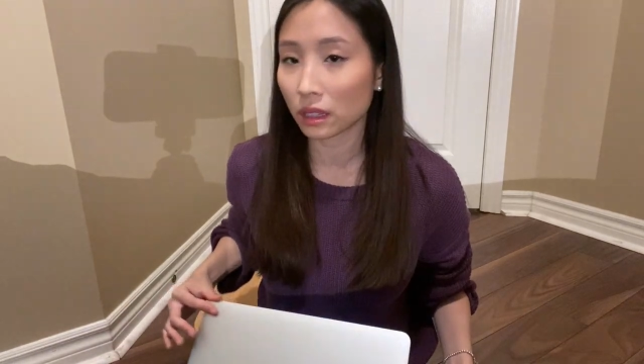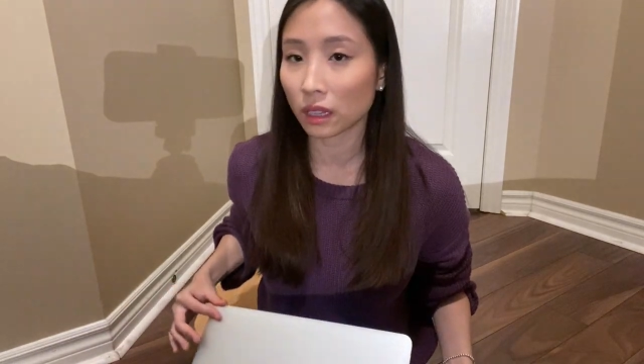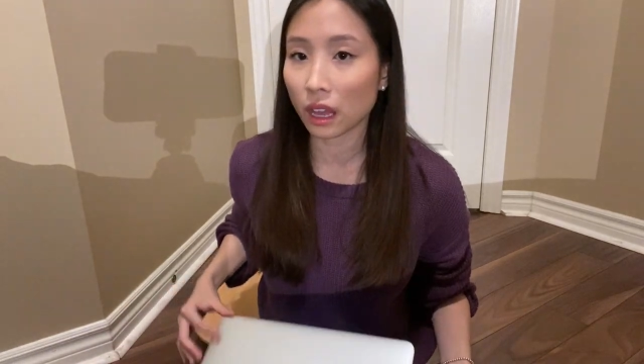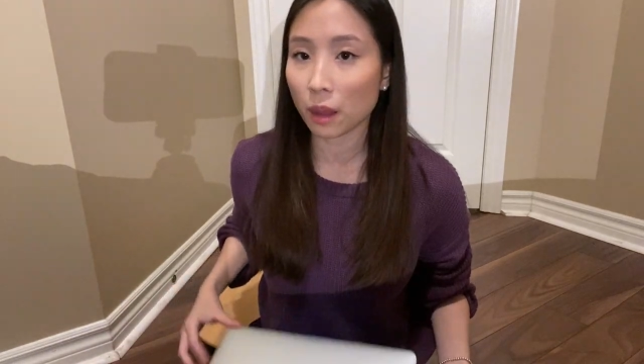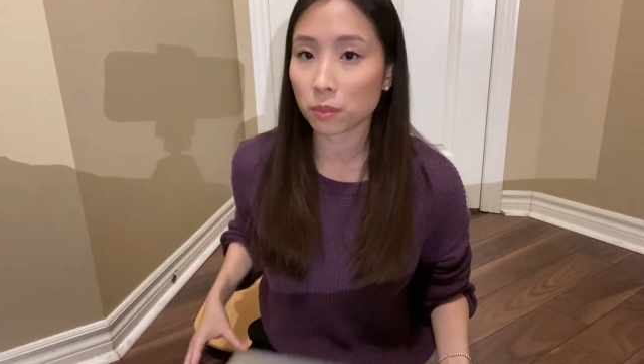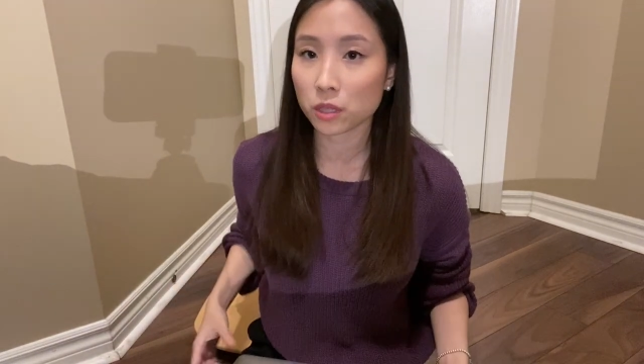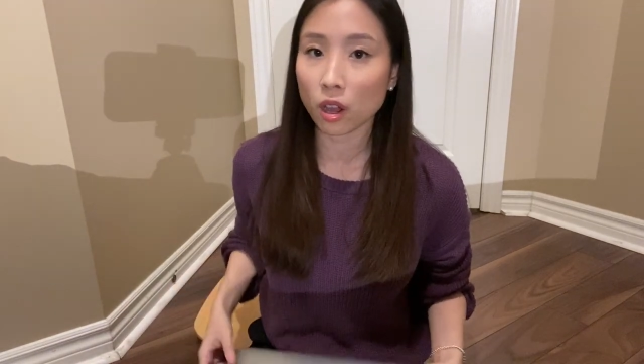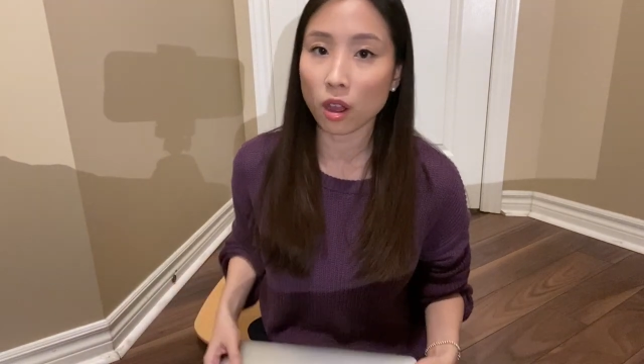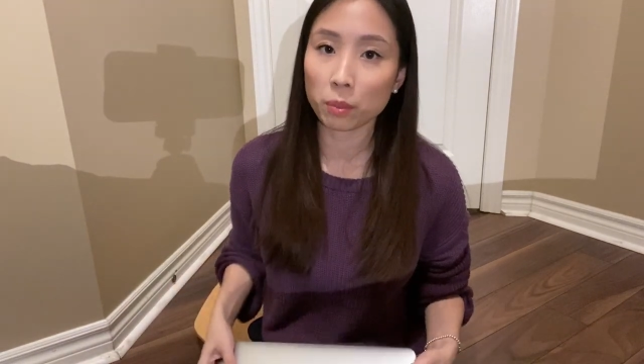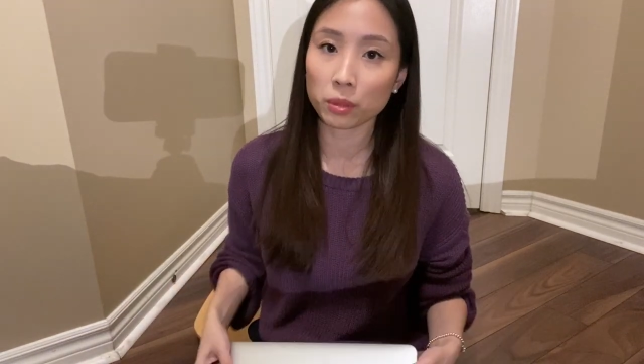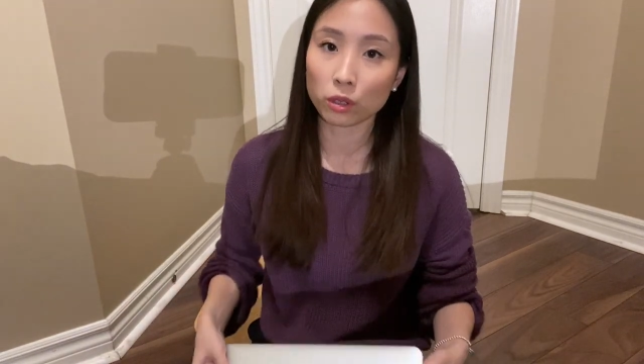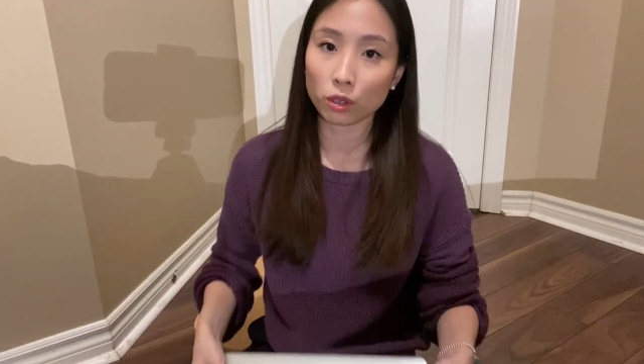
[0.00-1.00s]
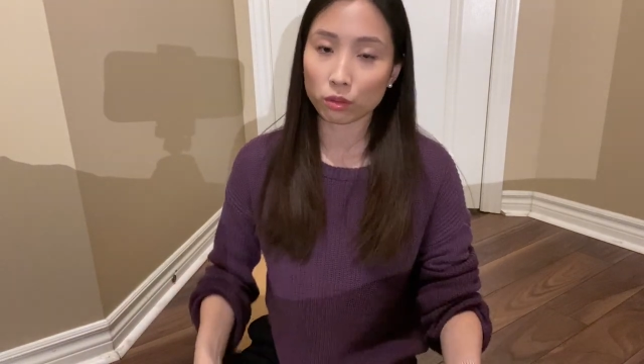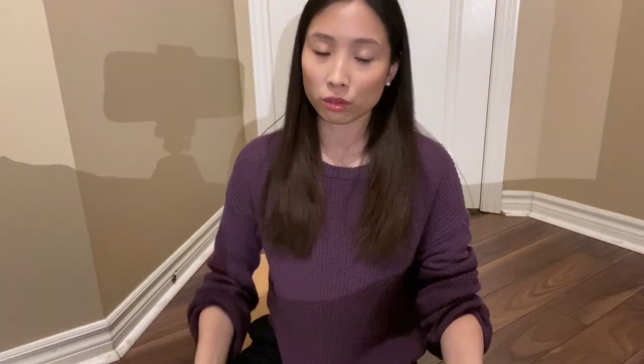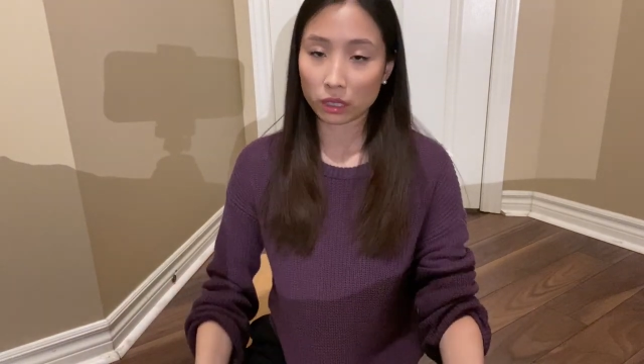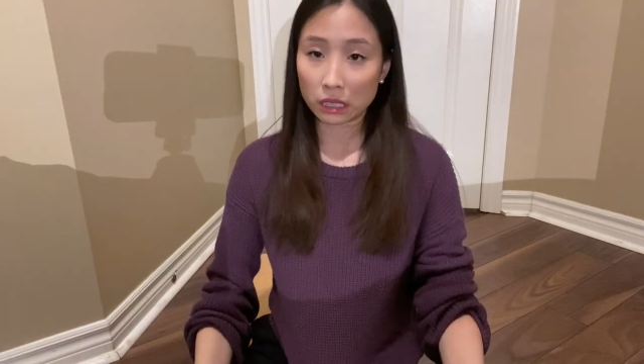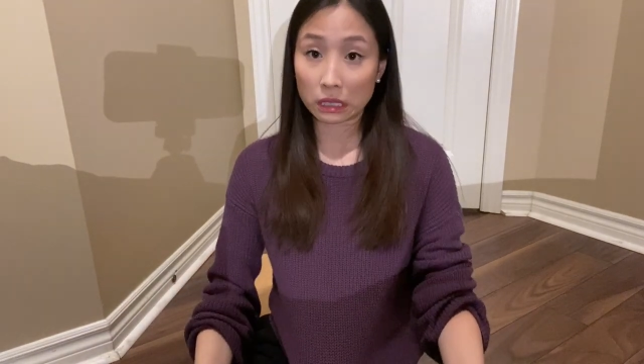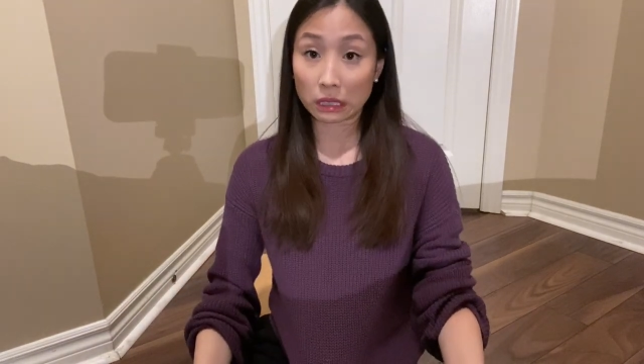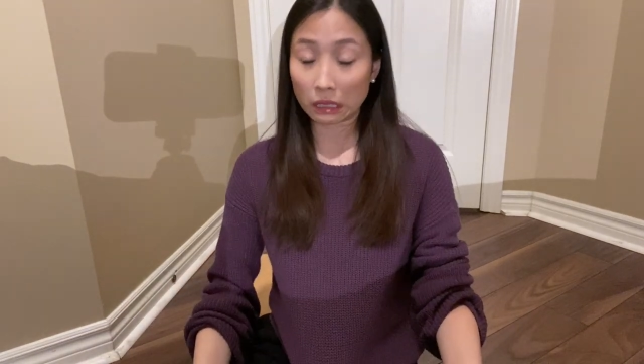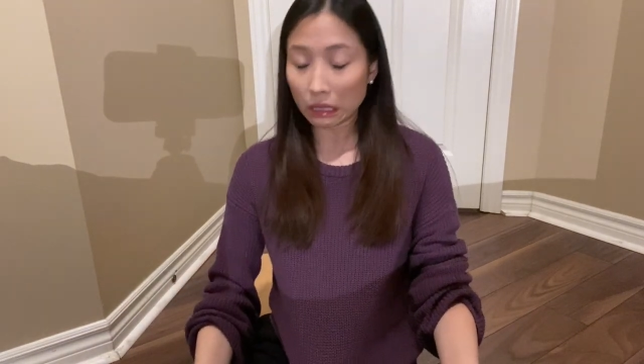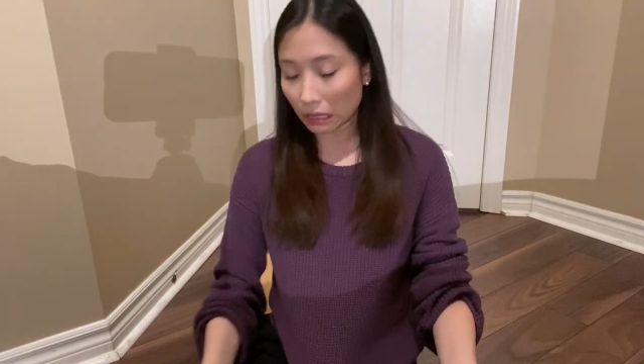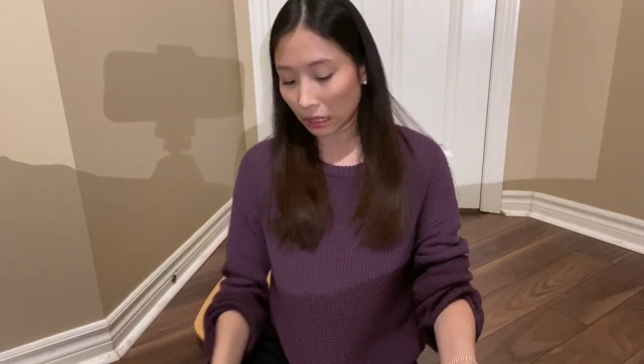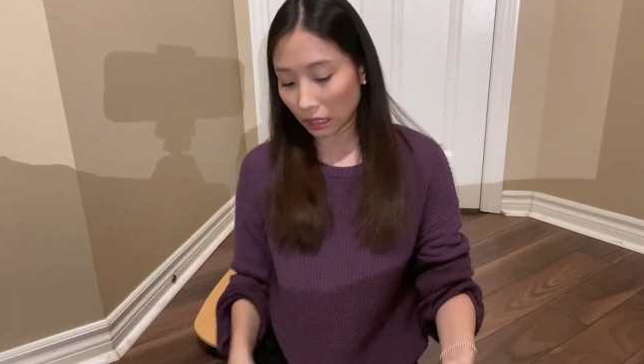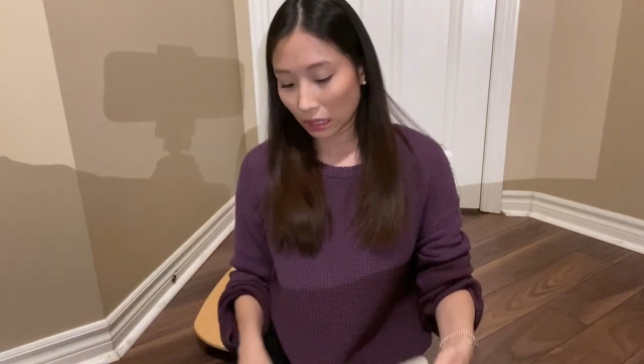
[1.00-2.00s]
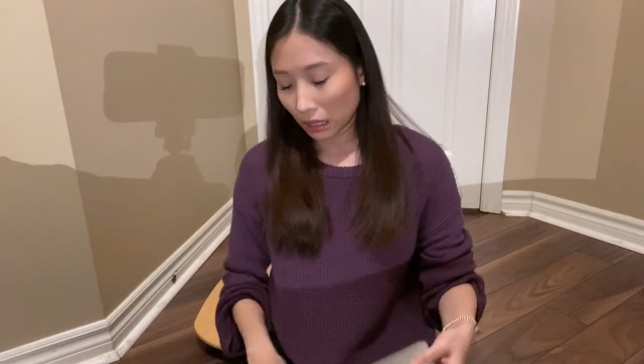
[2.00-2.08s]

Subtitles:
the laptop look really sleek.